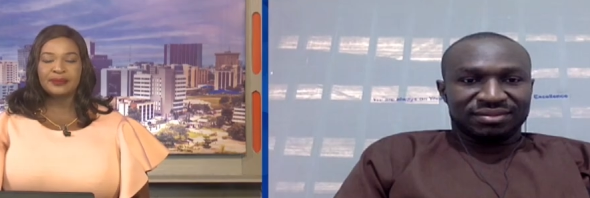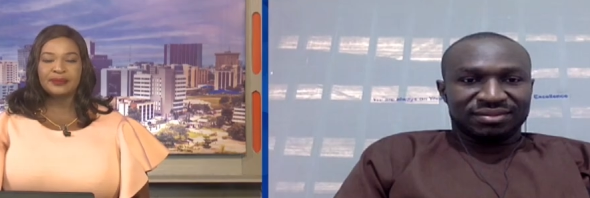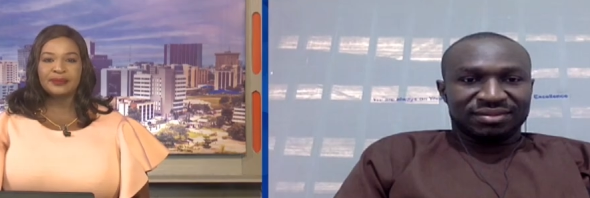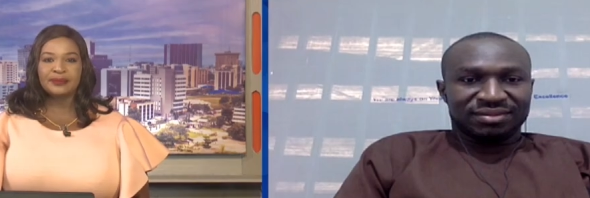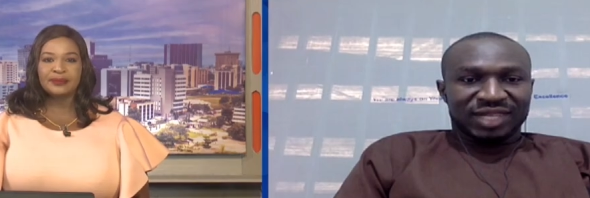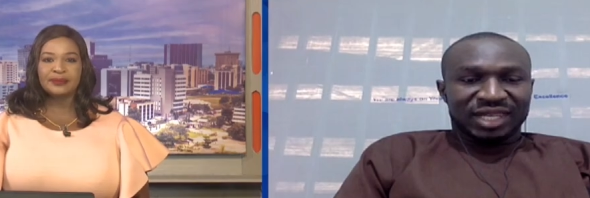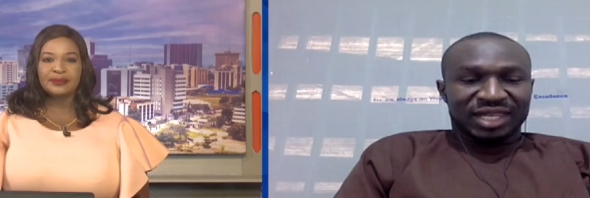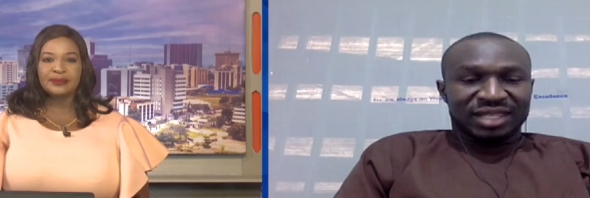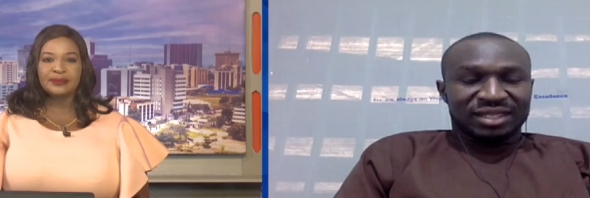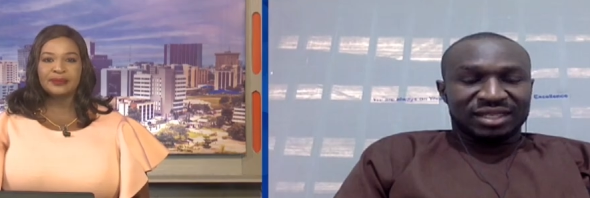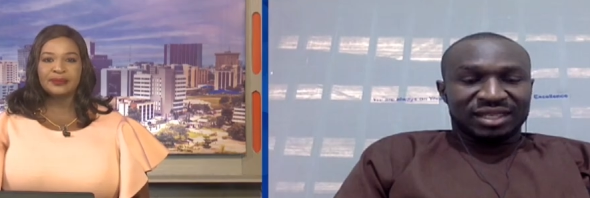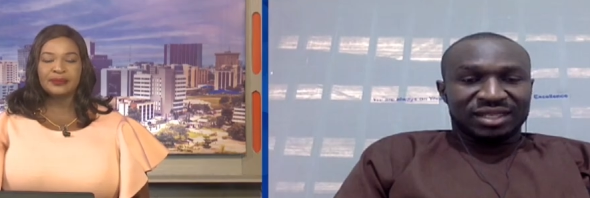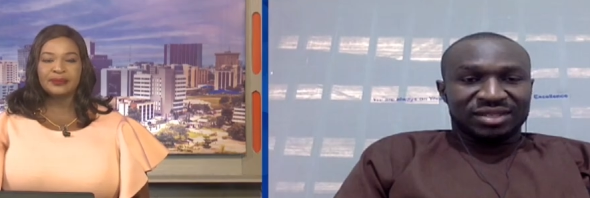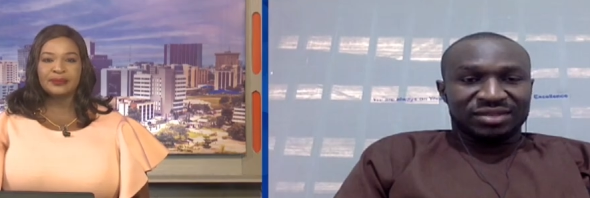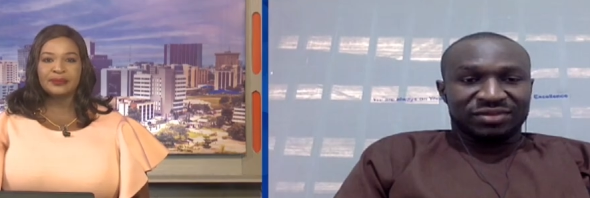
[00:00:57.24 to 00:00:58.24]
Speaker 1: It's,
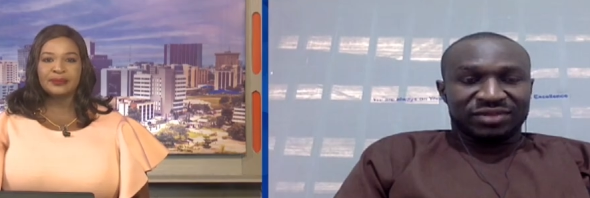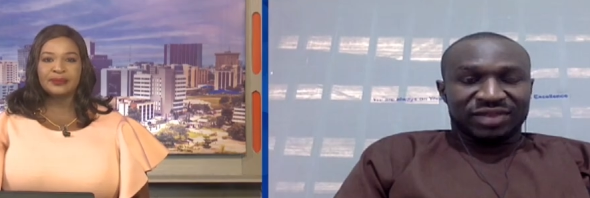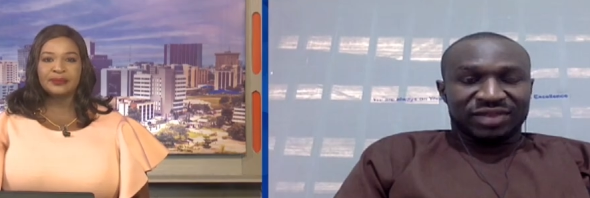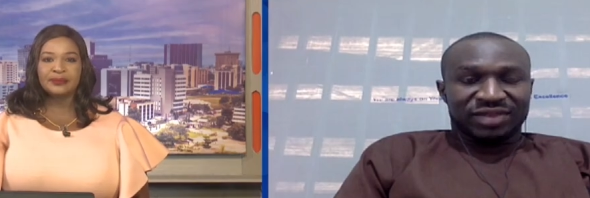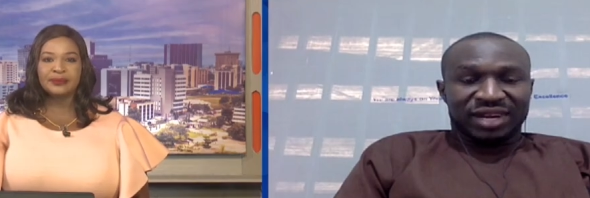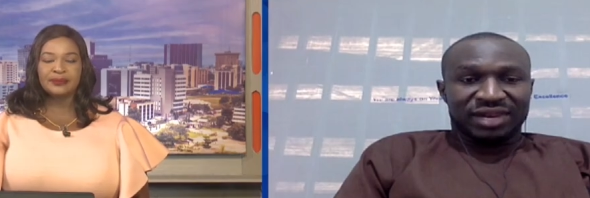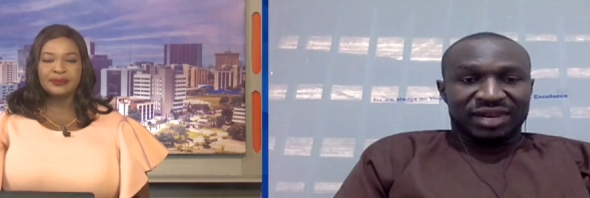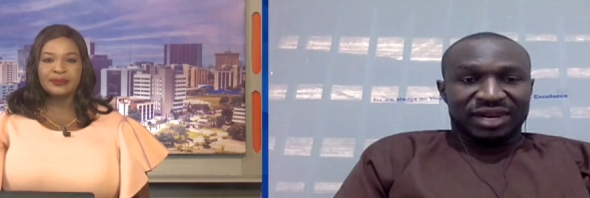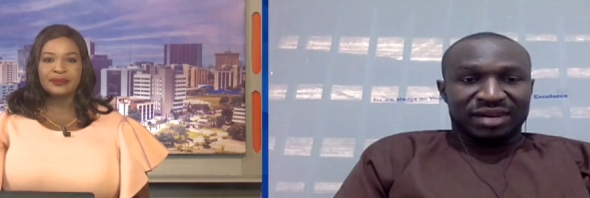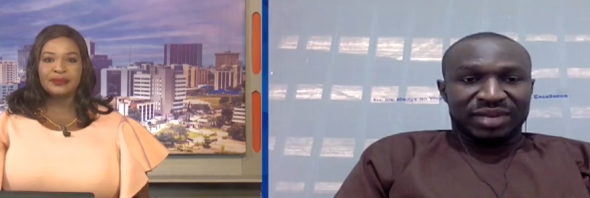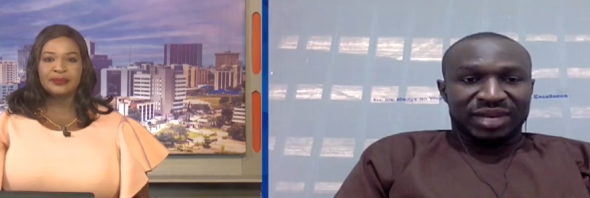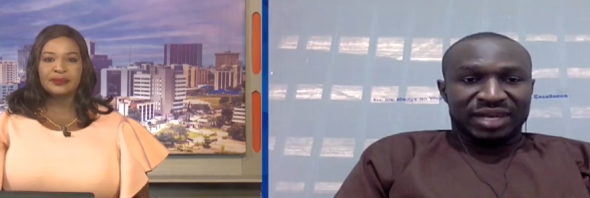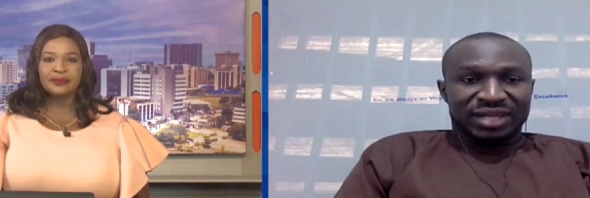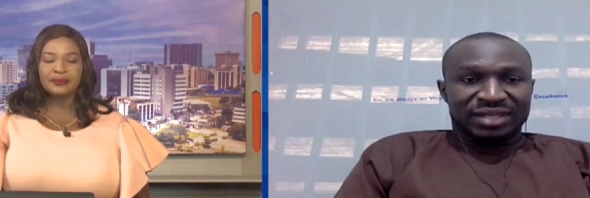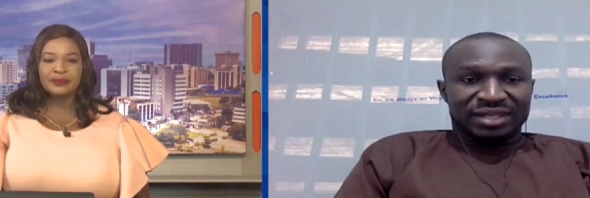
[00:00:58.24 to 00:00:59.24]
it's very, very
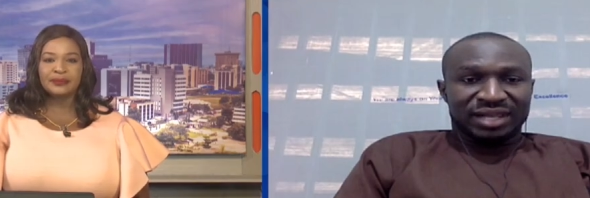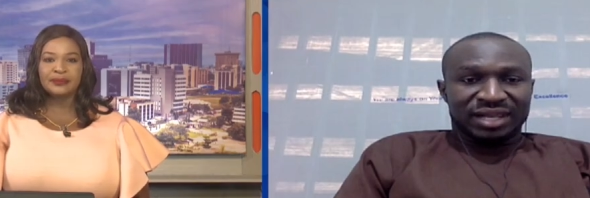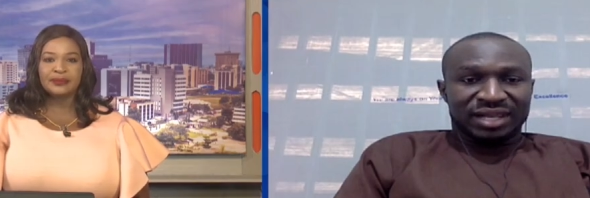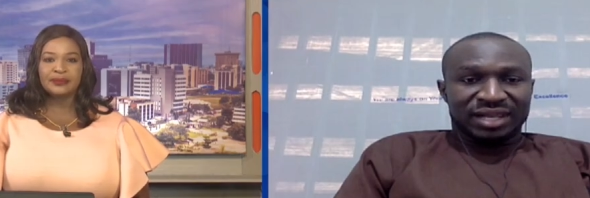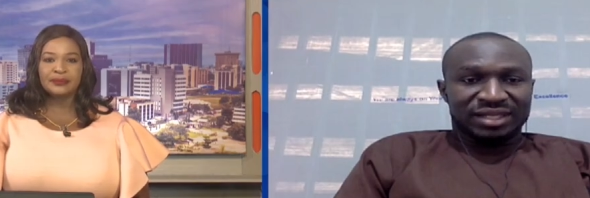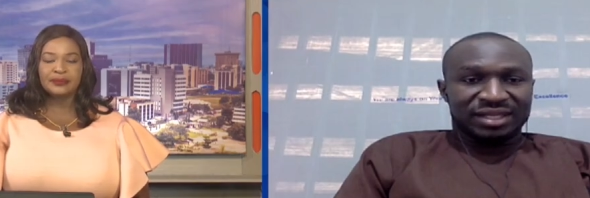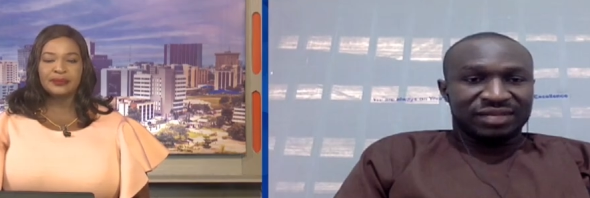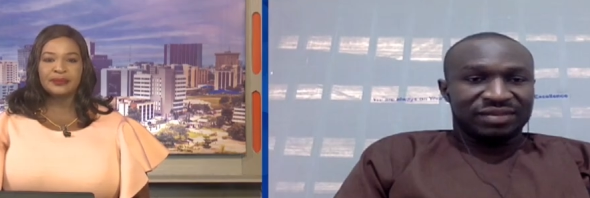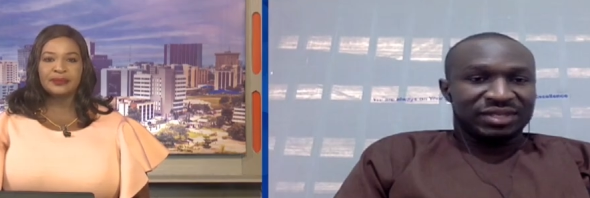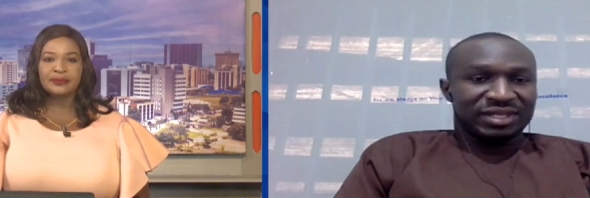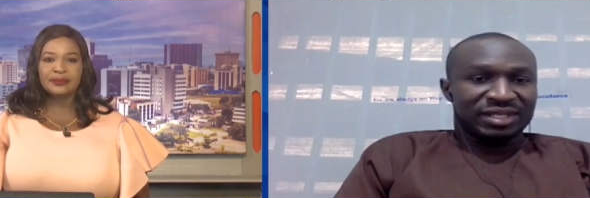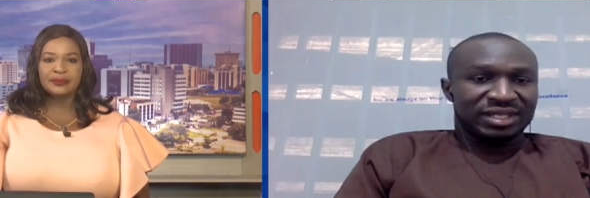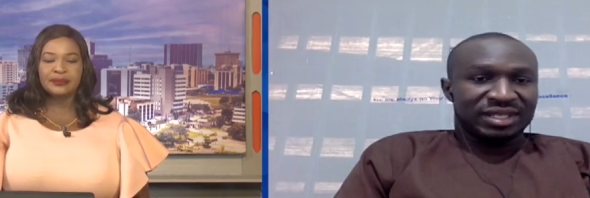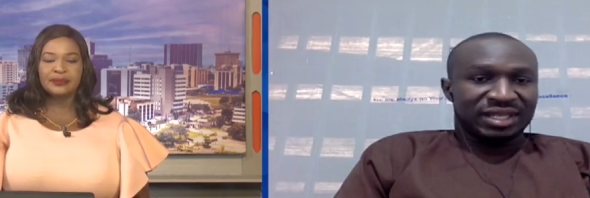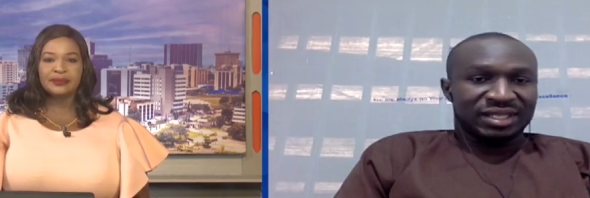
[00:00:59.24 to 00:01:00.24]
bad. I still
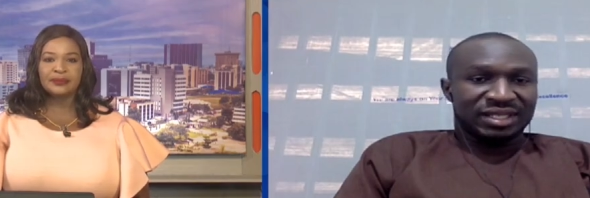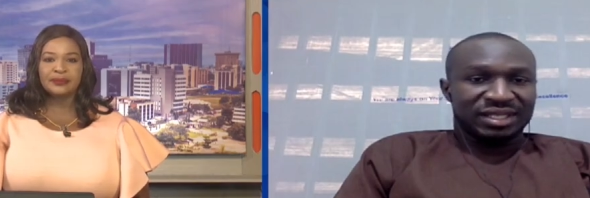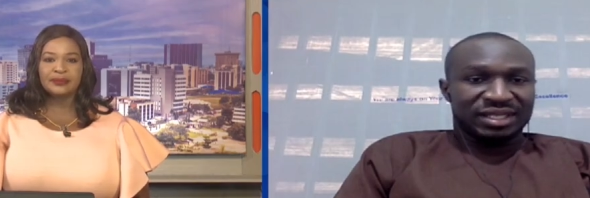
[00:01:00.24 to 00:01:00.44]
visited the